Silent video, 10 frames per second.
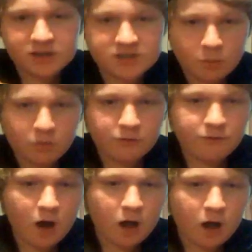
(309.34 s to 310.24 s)
they will
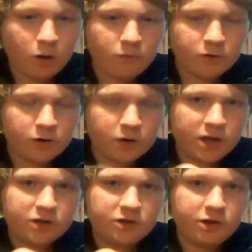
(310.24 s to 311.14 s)
fall over
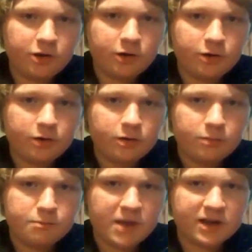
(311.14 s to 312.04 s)
into your
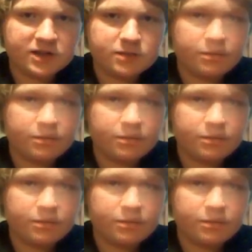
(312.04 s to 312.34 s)
mechanism